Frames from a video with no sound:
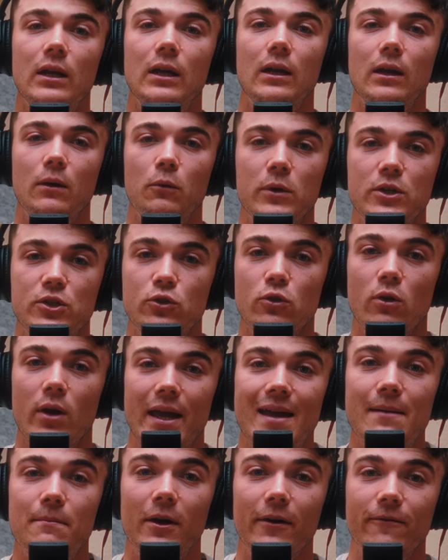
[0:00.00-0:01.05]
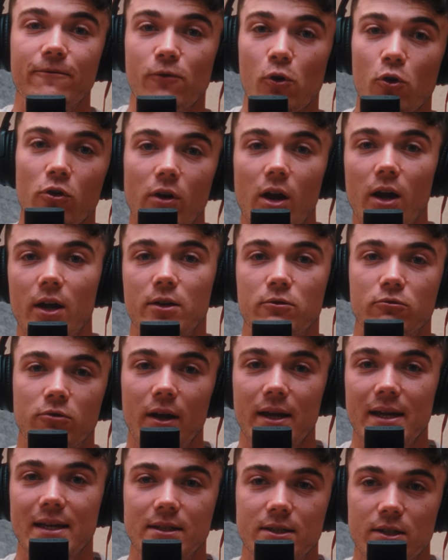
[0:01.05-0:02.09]
we saw I hit my four iron right
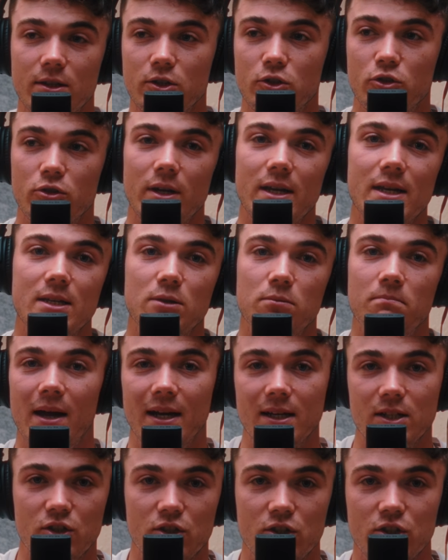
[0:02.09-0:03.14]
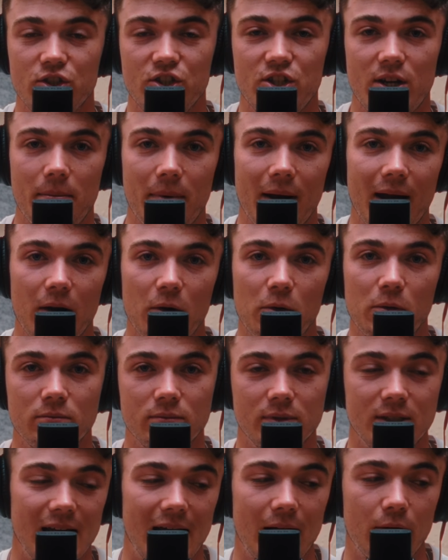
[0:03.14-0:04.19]
into the trees, managed to chip out
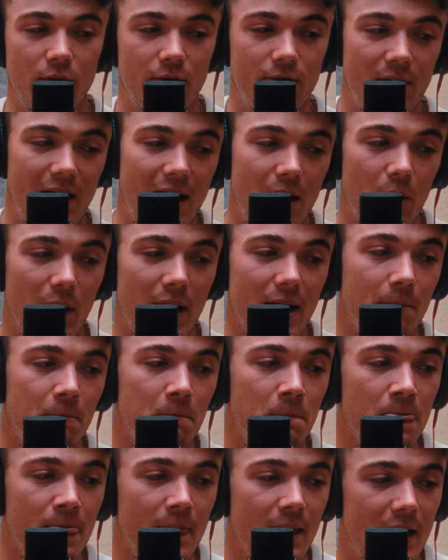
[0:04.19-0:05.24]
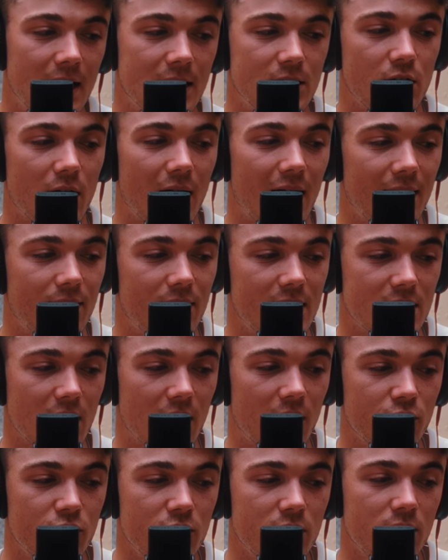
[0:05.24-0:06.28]
down the fairway. And so I had this
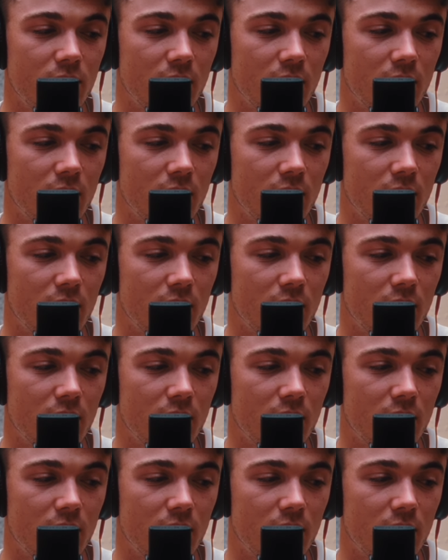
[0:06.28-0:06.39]
100,